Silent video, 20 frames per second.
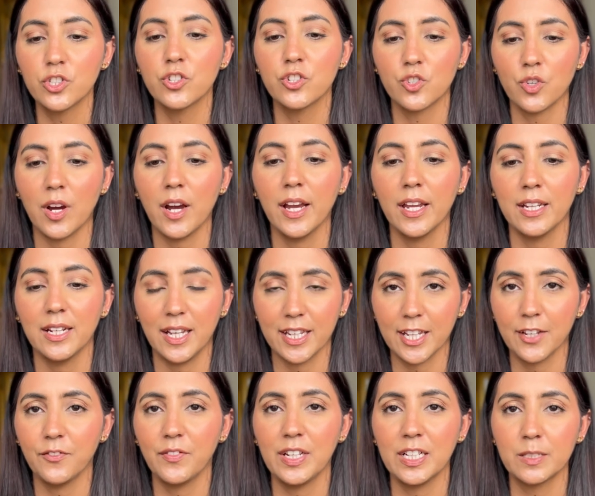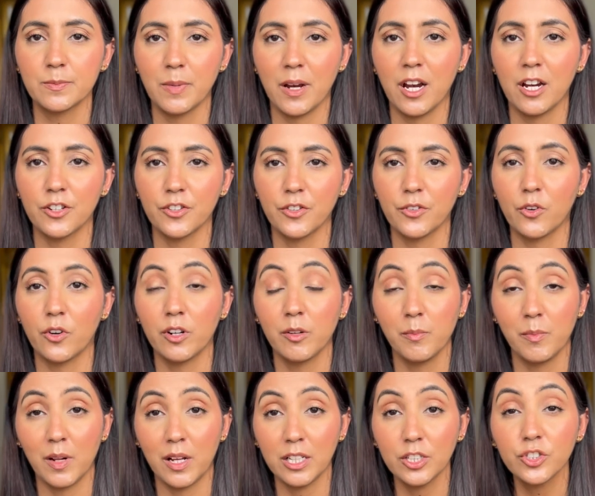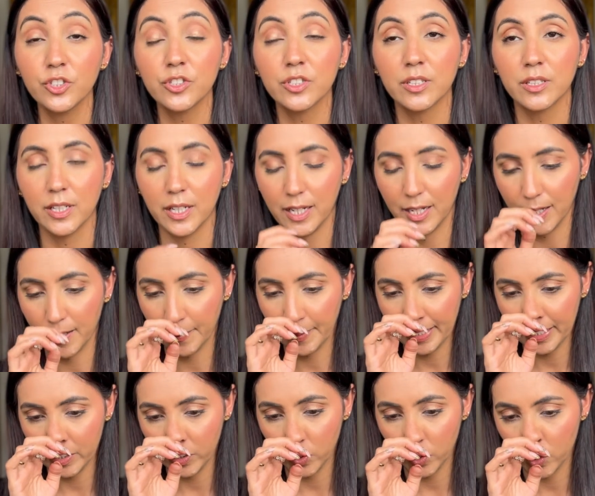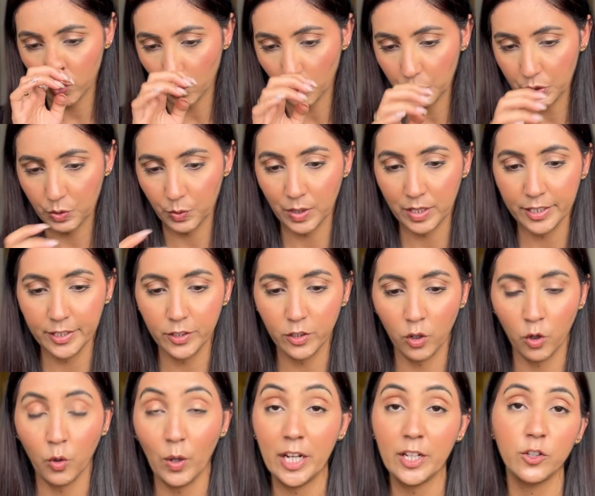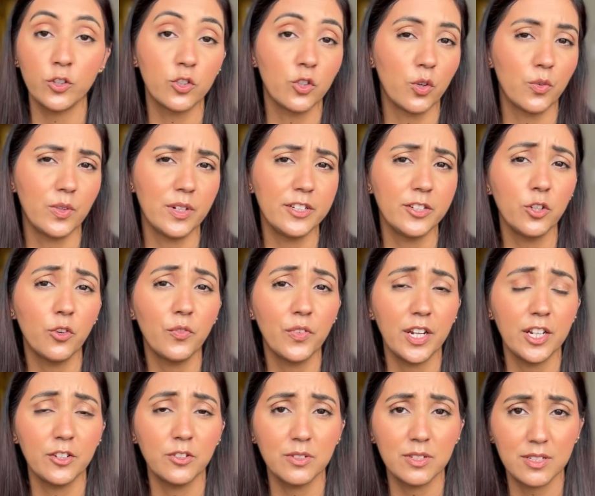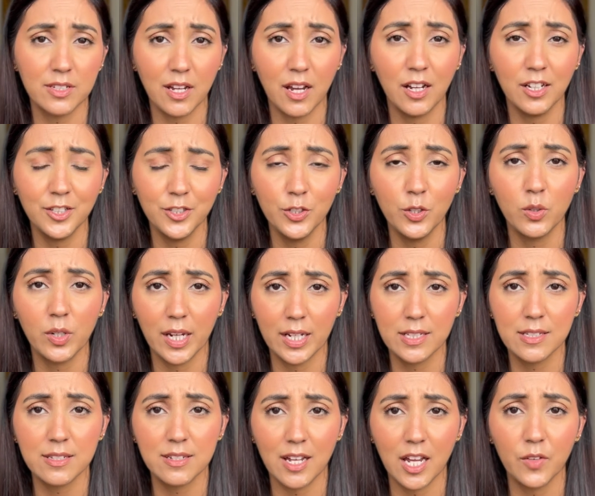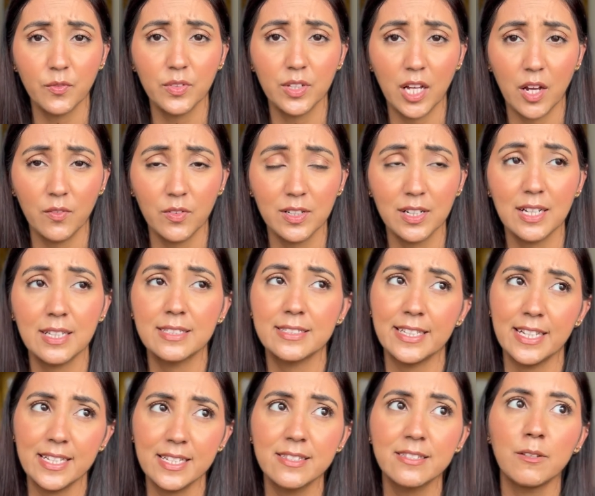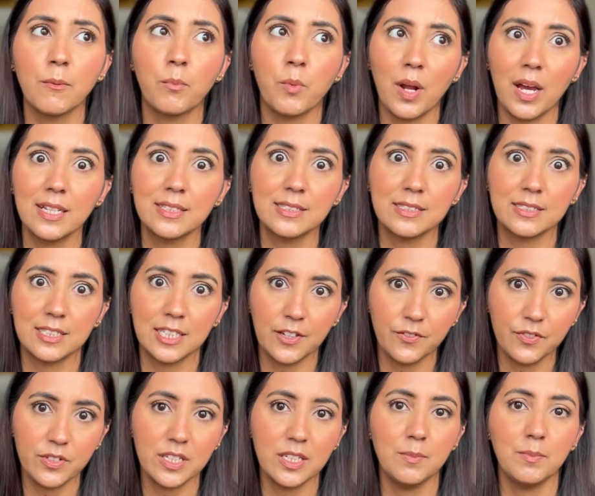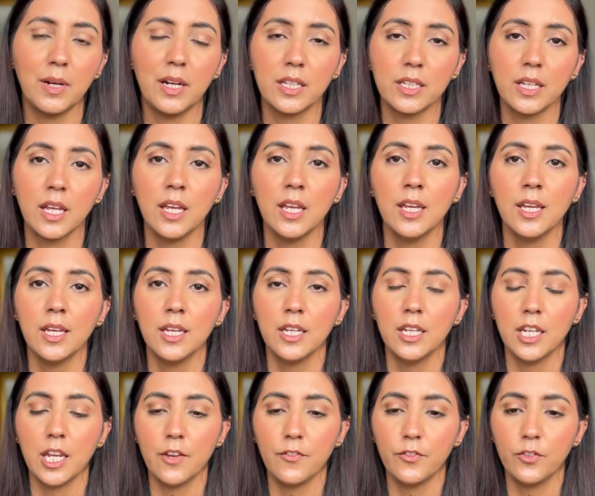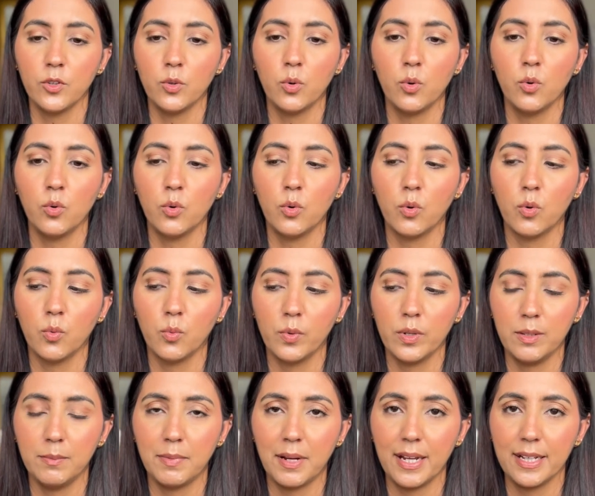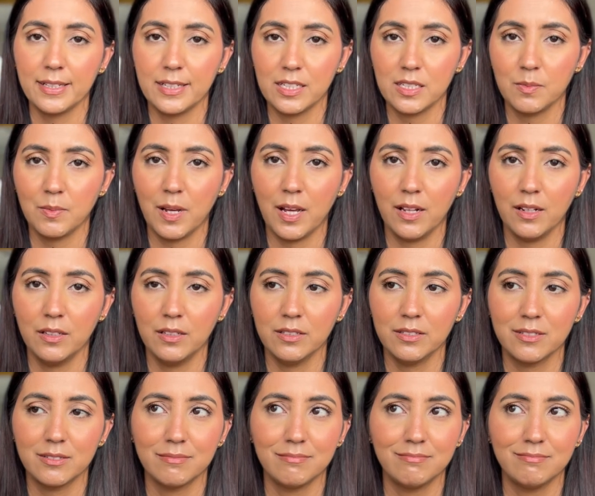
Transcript: to try like a face powder or a blush uh, and you don't really know and you don't really know where to start you can start with Hourglass yes the price is hefty but if you will buy this palette